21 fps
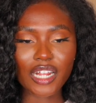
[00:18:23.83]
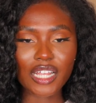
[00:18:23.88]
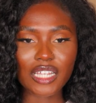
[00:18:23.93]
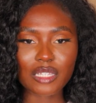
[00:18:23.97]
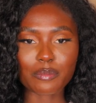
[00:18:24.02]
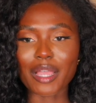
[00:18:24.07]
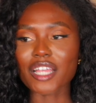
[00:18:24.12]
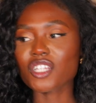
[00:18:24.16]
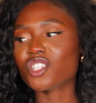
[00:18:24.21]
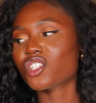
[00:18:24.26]

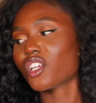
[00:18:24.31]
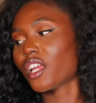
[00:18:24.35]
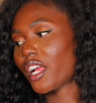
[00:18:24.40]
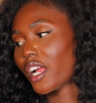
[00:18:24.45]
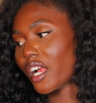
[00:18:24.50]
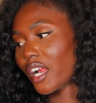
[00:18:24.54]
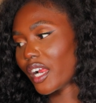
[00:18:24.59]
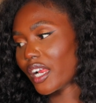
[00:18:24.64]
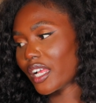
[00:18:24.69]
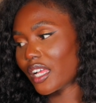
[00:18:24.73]
because my
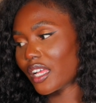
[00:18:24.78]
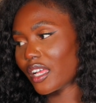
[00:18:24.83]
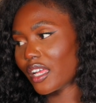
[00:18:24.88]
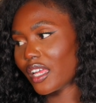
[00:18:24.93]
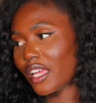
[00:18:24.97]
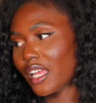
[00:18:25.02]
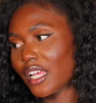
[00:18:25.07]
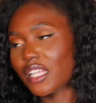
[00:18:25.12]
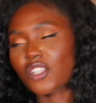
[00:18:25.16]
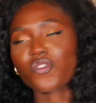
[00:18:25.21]
chair
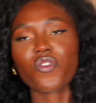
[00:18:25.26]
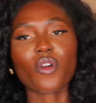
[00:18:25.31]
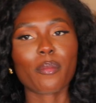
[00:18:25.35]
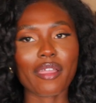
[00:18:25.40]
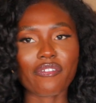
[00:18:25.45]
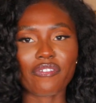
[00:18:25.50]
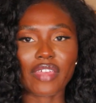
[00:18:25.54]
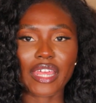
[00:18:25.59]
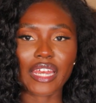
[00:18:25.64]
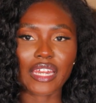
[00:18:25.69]
is for
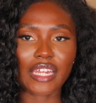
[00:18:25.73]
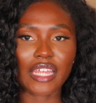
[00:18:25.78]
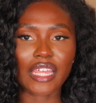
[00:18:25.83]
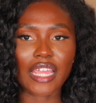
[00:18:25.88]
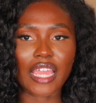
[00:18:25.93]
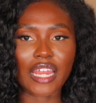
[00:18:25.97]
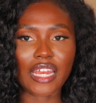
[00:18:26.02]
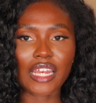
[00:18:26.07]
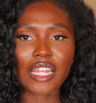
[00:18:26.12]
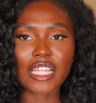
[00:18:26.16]
my
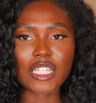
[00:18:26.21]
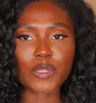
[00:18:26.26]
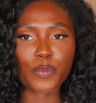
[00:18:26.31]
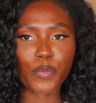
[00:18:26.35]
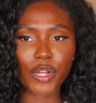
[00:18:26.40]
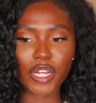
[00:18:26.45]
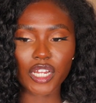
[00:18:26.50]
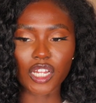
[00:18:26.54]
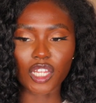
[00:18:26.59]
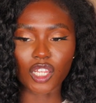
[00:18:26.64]
vanity and it is
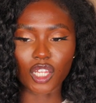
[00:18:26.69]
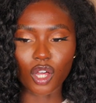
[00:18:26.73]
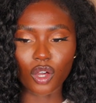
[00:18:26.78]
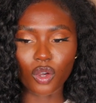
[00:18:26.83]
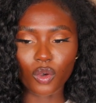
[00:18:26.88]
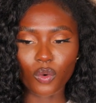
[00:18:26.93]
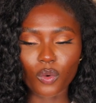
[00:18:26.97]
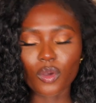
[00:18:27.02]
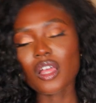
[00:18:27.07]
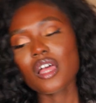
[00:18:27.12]
pretty
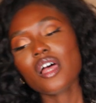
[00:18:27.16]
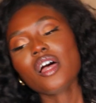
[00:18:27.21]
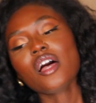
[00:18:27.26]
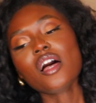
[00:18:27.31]
low.